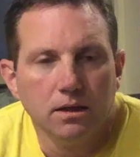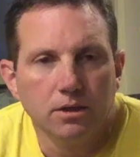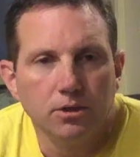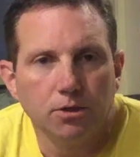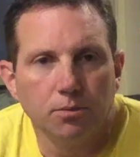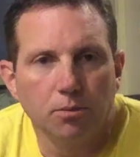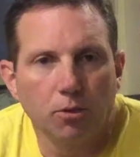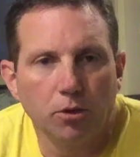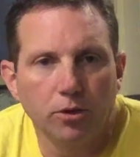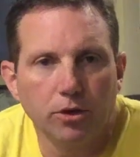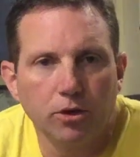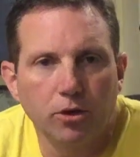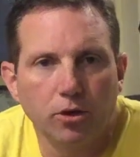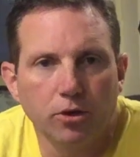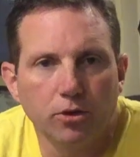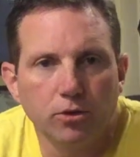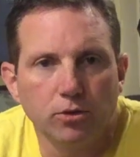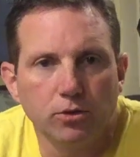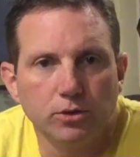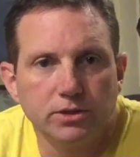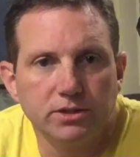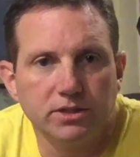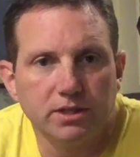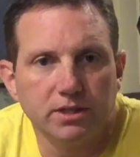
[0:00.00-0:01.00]
Good morning,
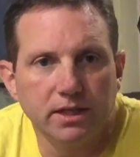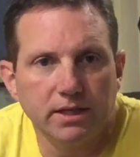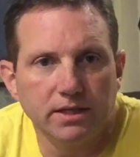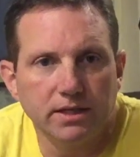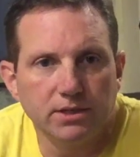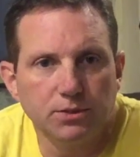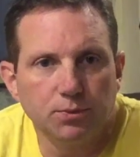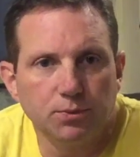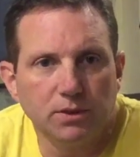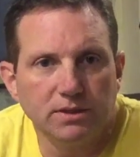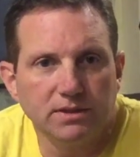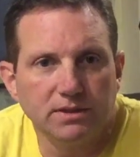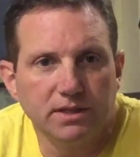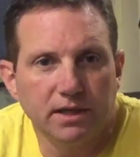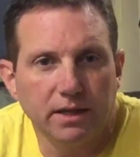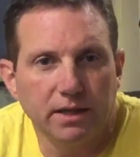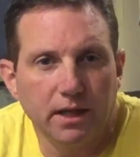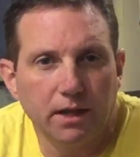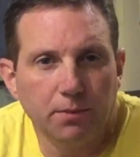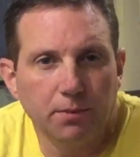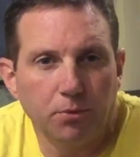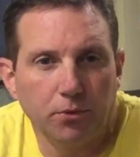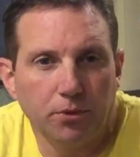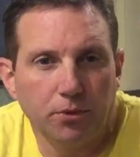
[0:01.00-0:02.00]
Colonels. Today is Wednesday,
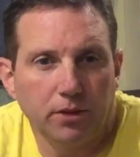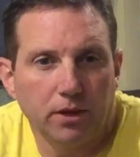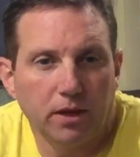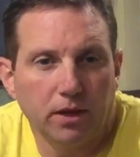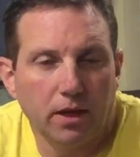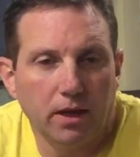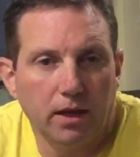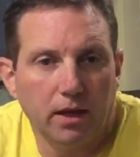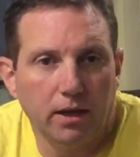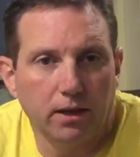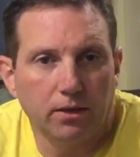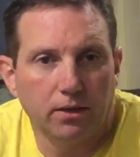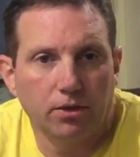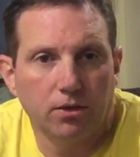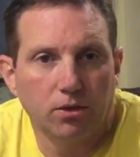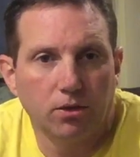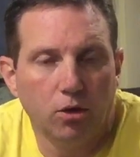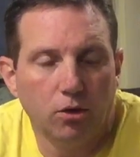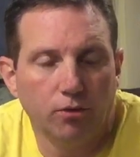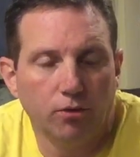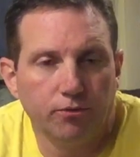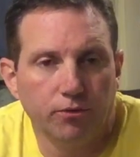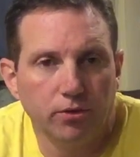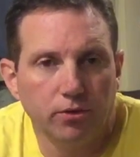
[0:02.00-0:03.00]
April the 8th.
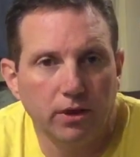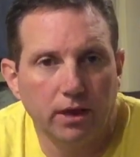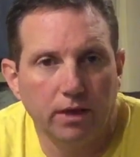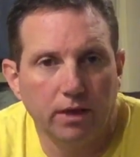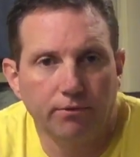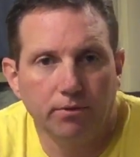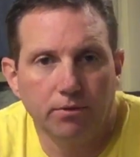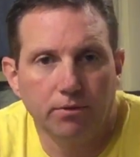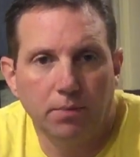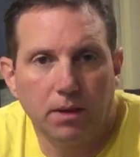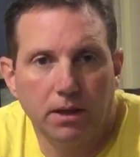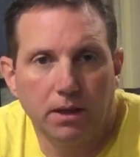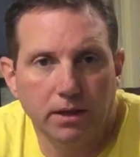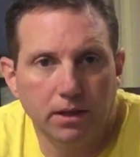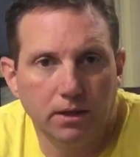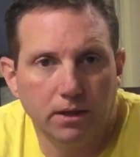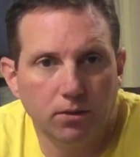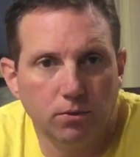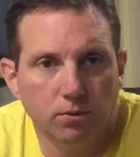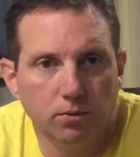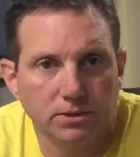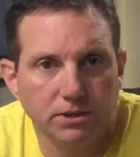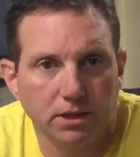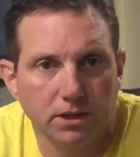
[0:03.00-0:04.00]
Hopefully
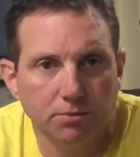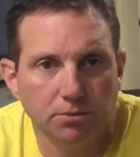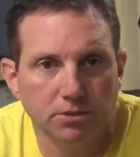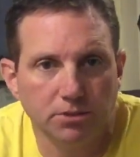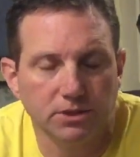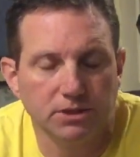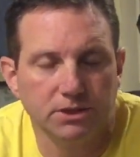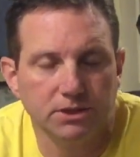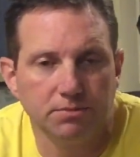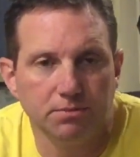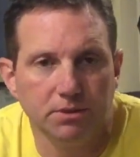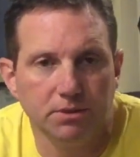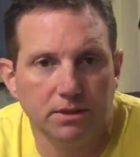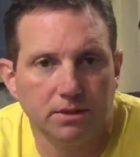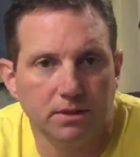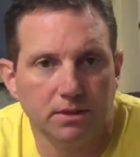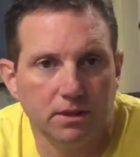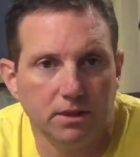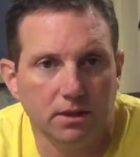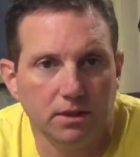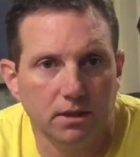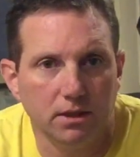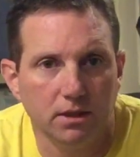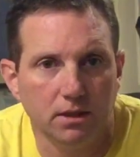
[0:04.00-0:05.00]
everybody was able to submit
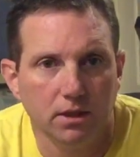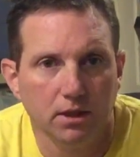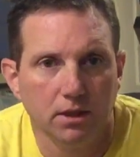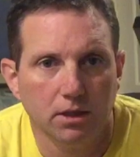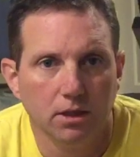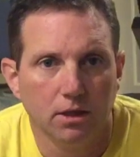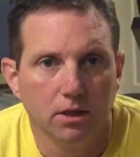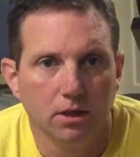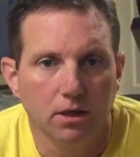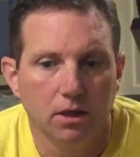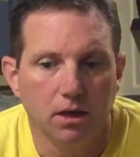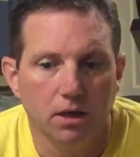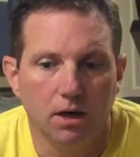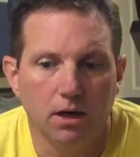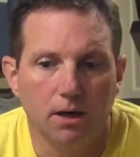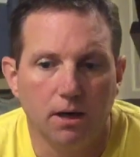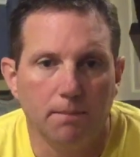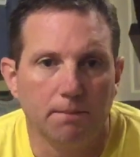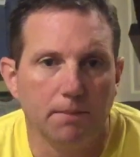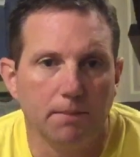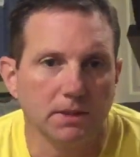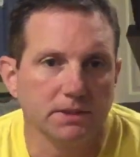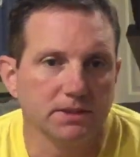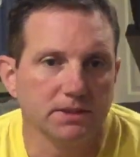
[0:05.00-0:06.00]
the
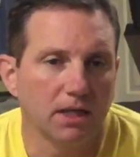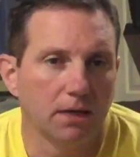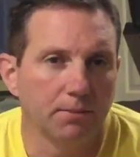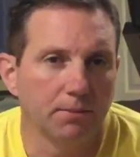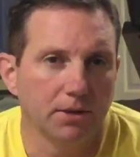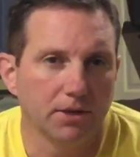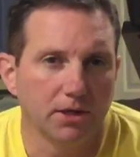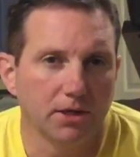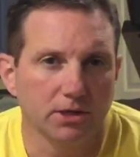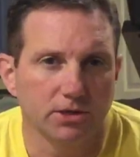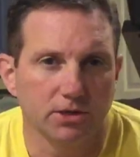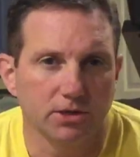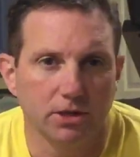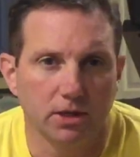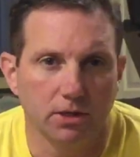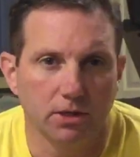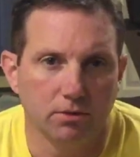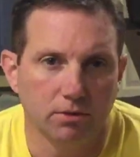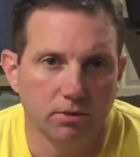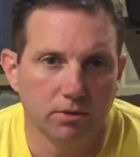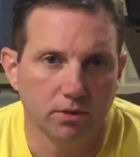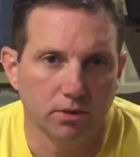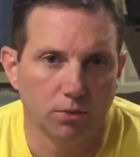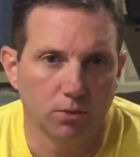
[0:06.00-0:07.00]
assignment
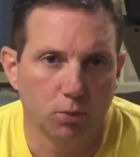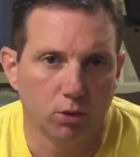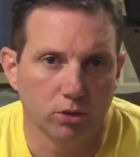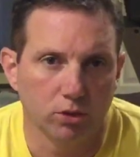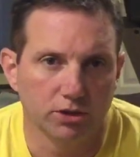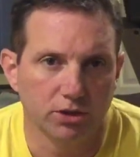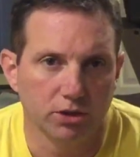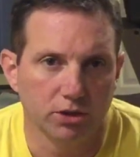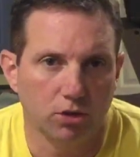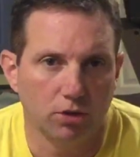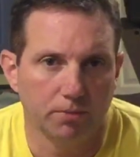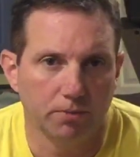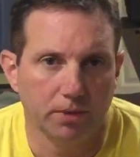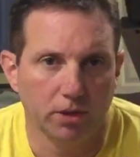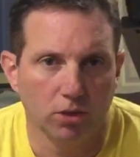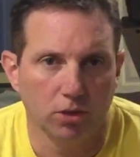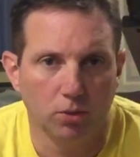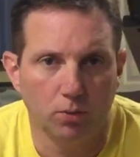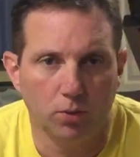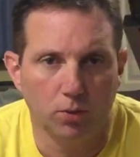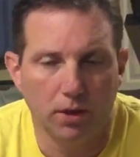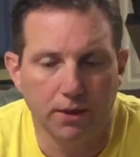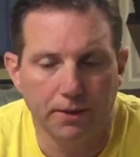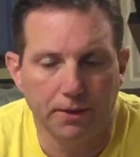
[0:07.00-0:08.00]
yesterday, the worksheet on
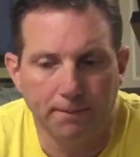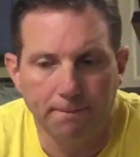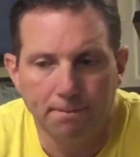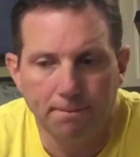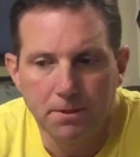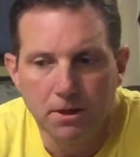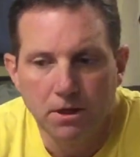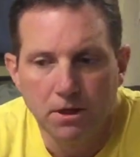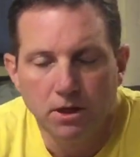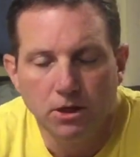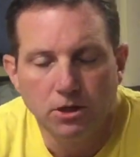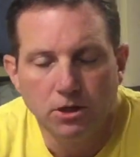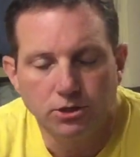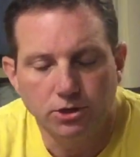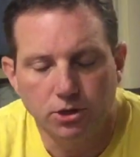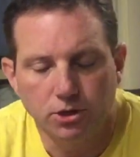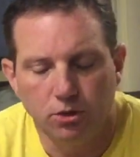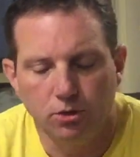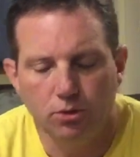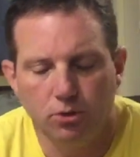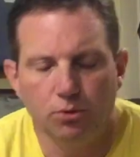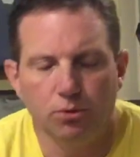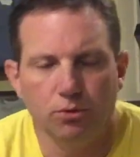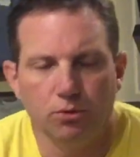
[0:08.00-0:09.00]
marijuana.
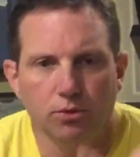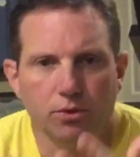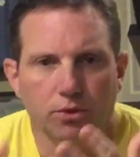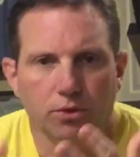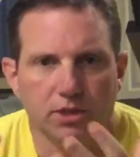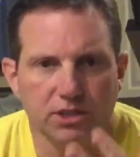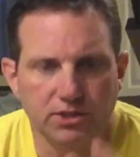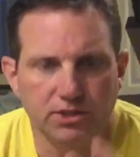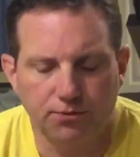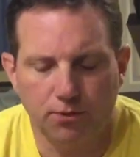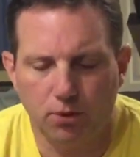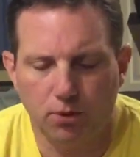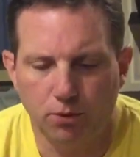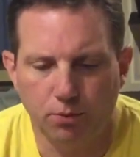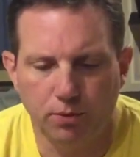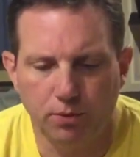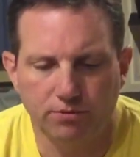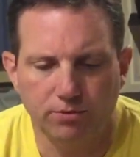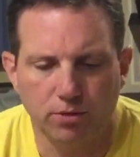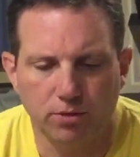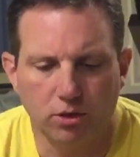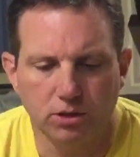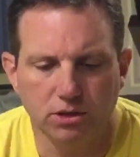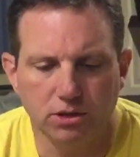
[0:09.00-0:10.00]
So thus far
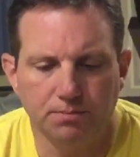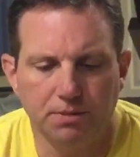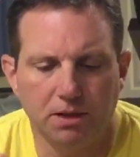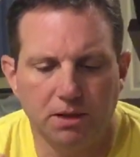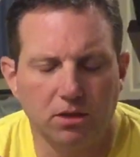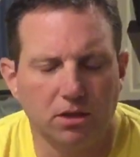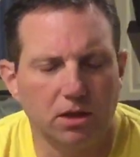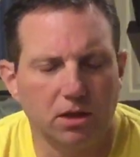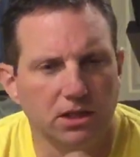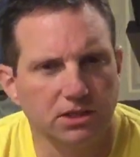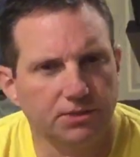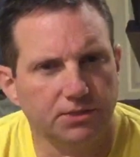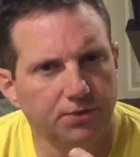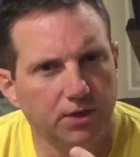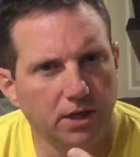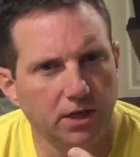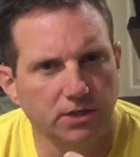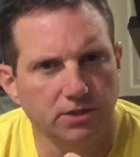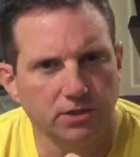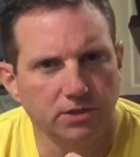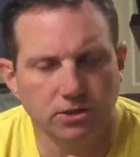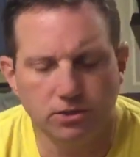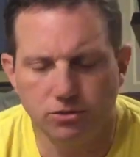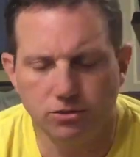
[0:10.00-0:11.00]
we've talked about
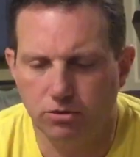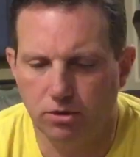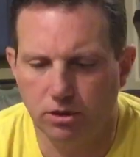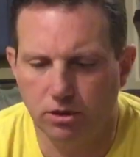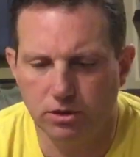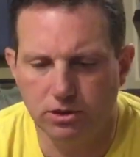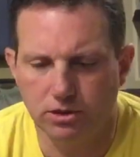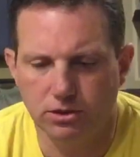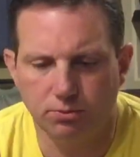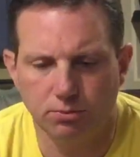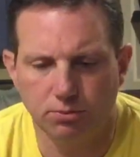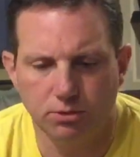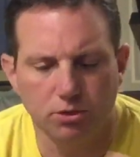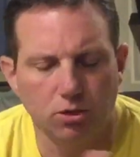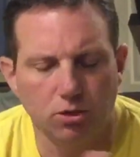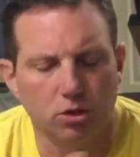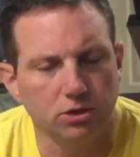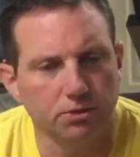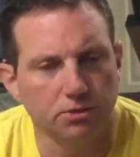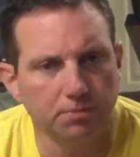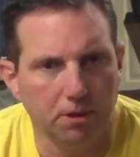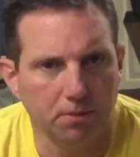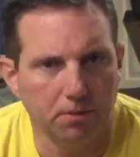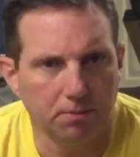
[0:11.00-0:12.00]
classifications of drugs. We
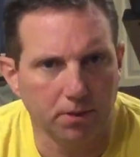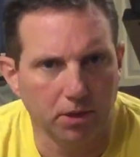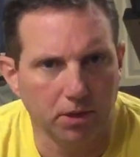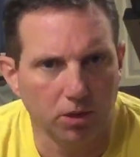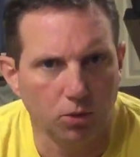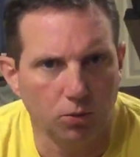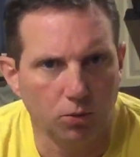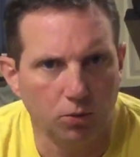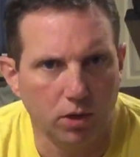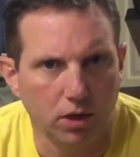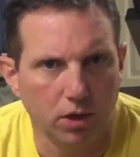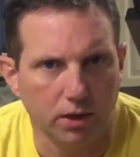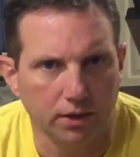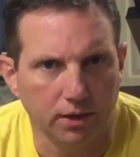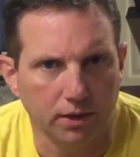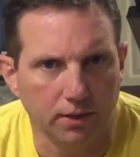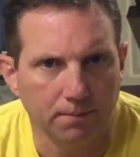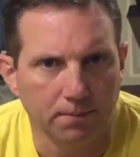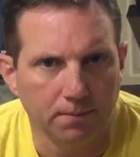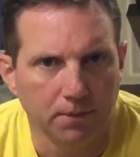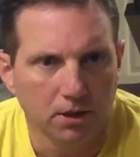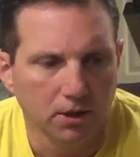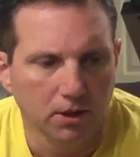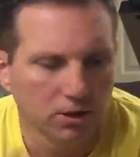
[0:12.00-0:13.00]
talked about
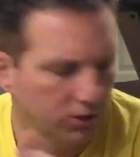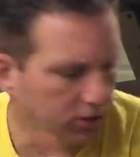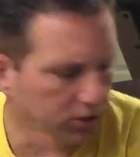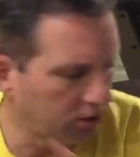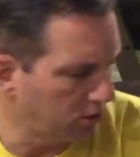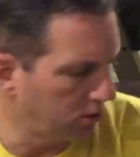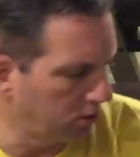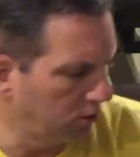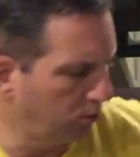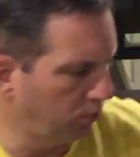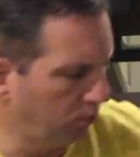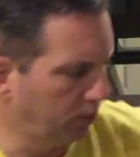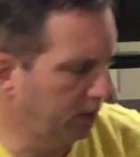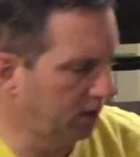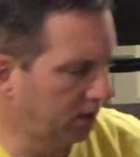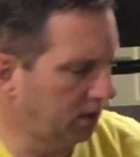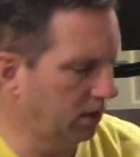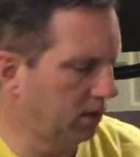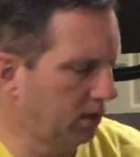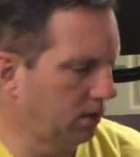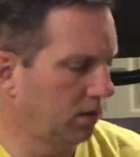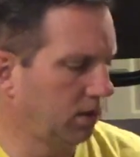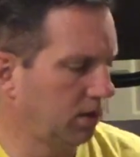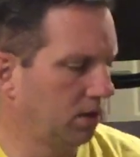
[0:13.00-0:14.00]
marijuana. So we
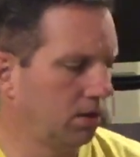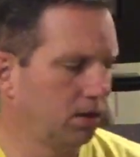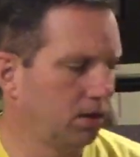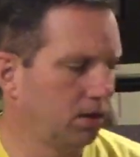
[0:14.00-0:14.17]
can